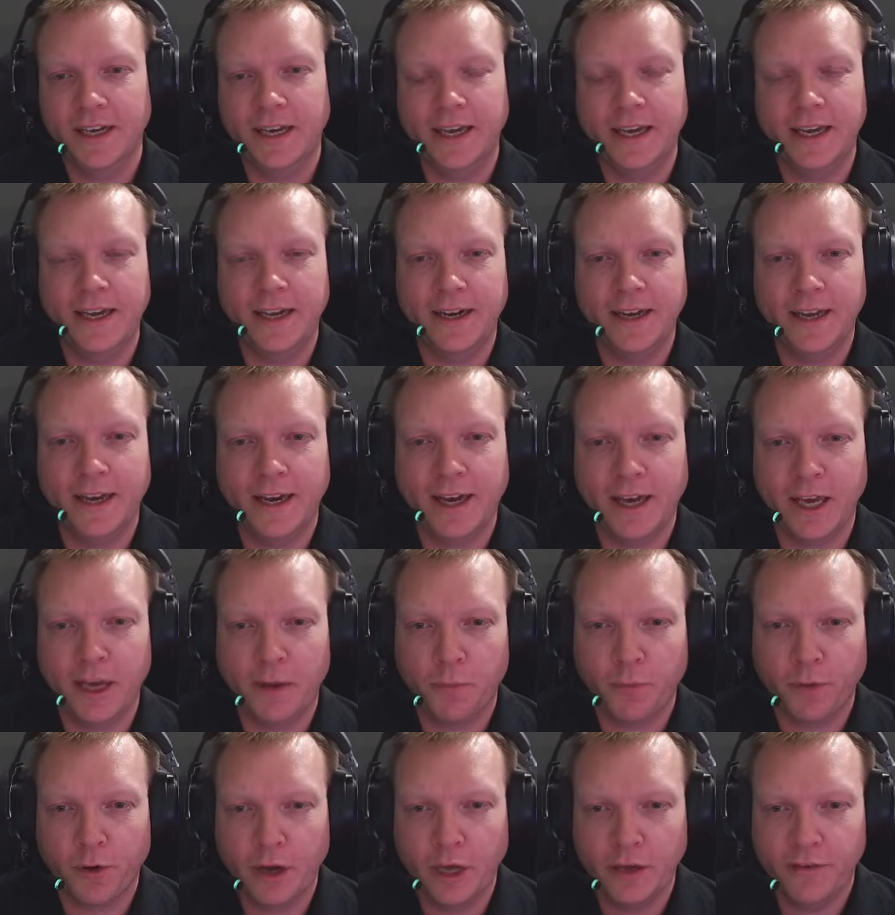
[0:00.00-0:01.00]
In a
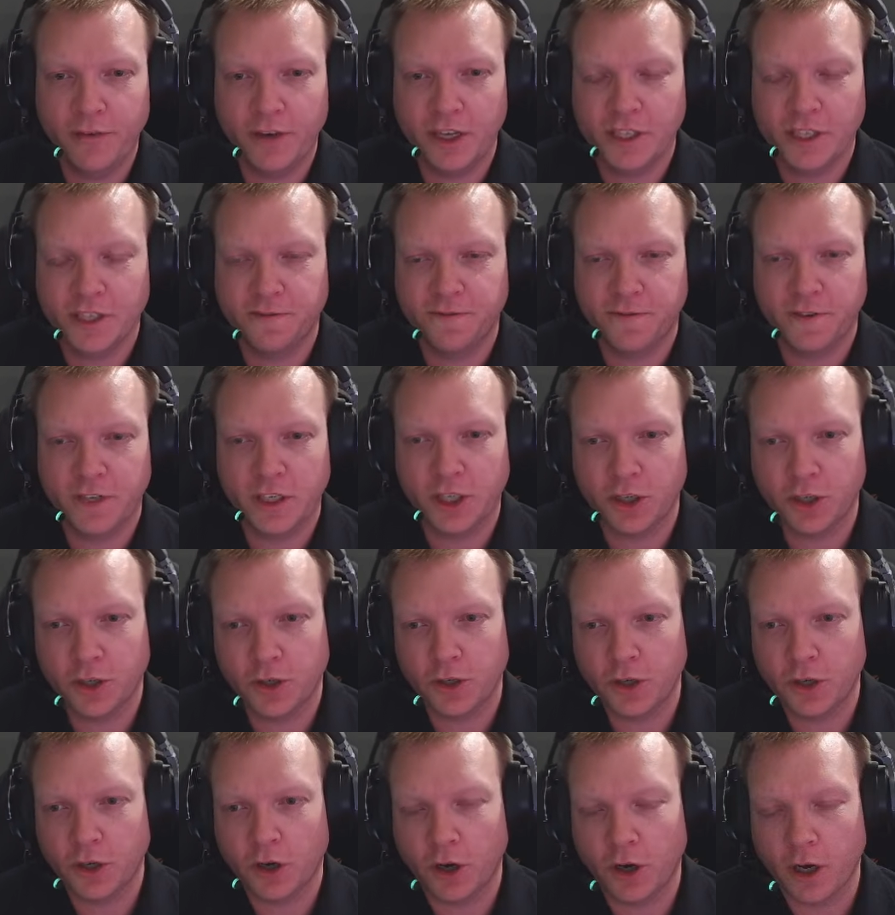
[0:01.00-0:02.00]
previous
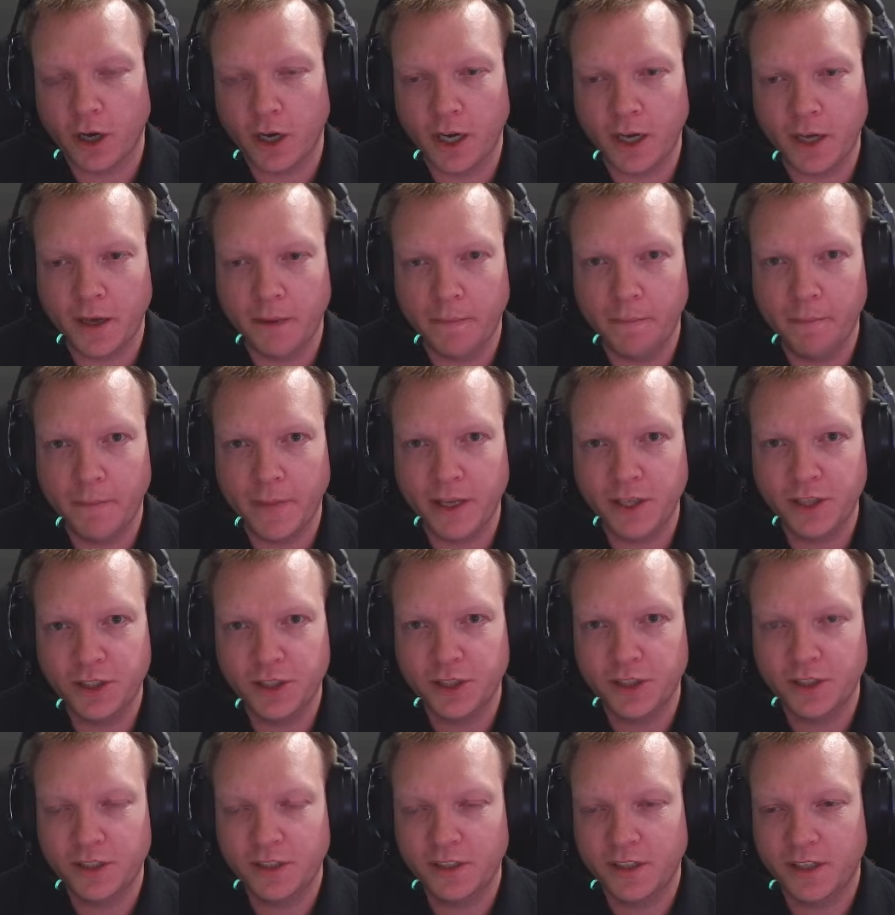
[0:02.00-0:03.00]
video I
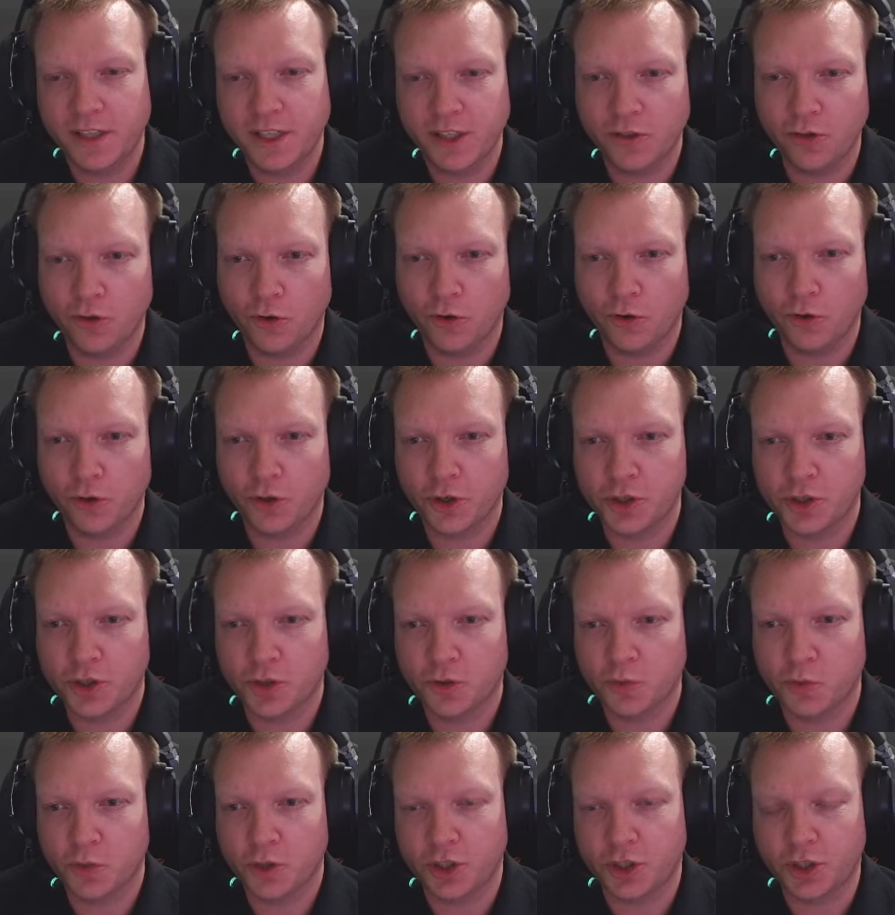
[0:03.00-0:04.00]
mentioned the auto
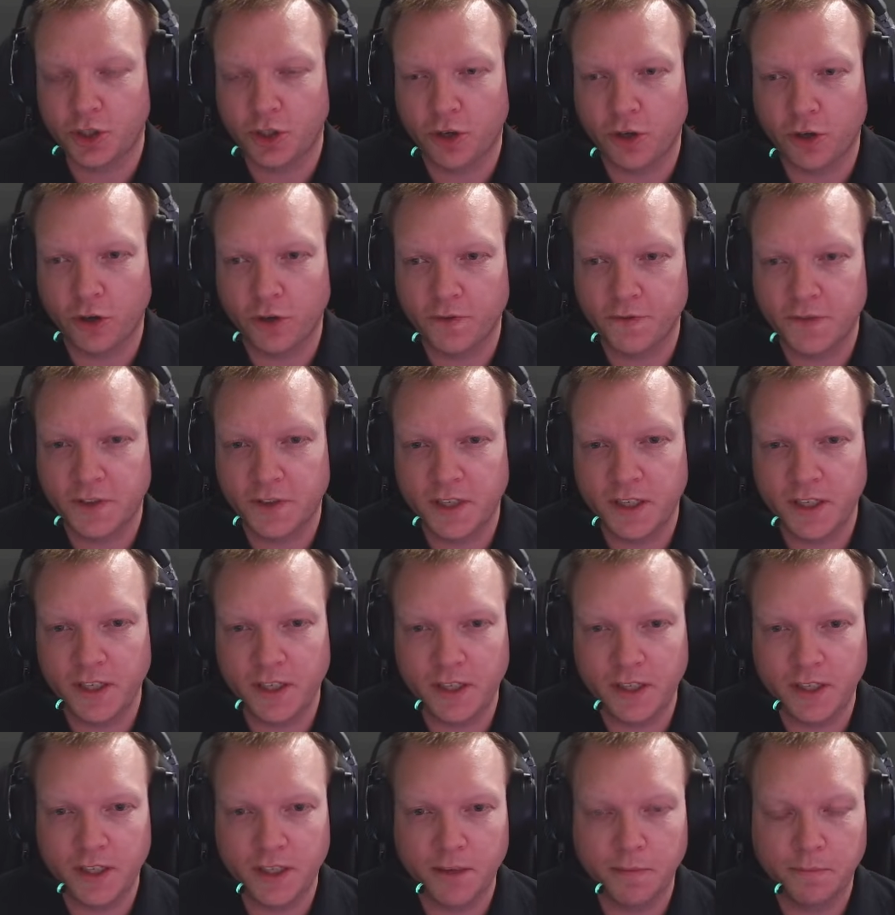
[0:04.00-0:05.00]
switch of
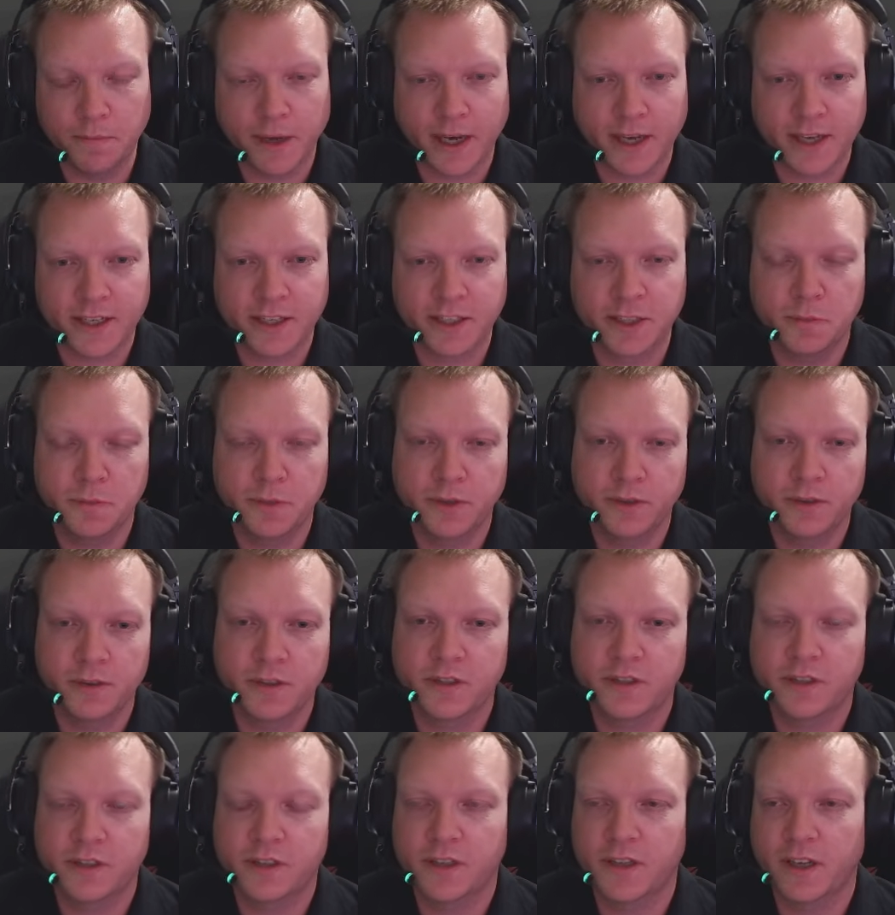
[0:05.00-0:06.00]
the pack
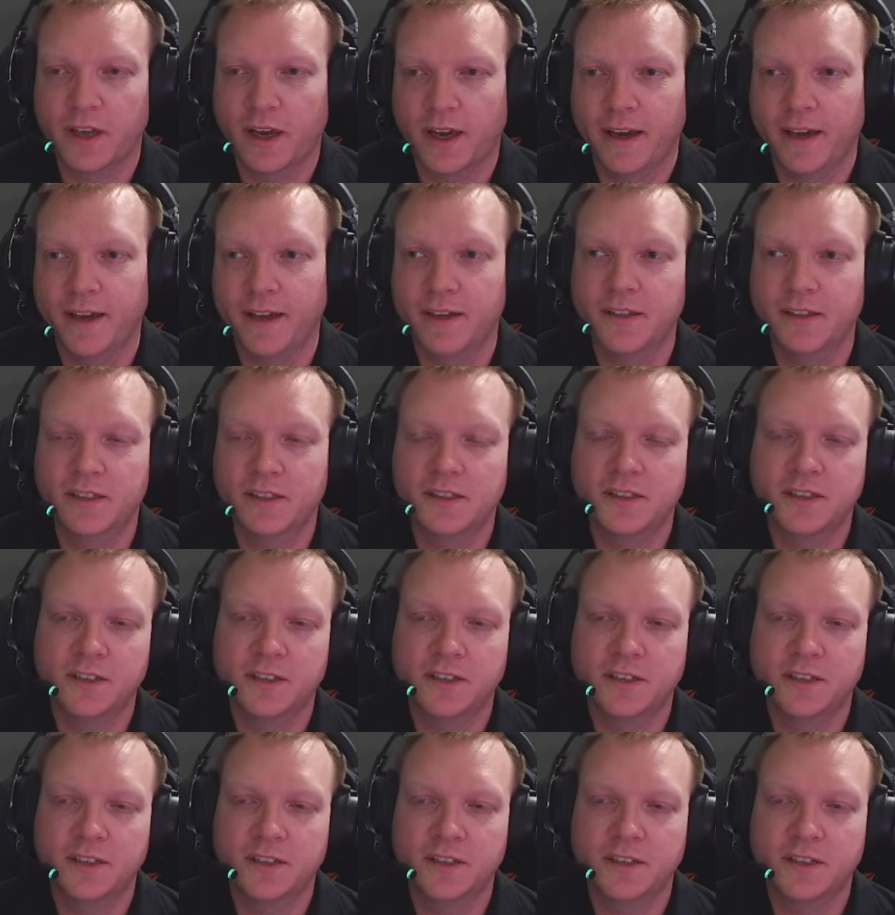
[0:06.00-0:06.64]
spirits and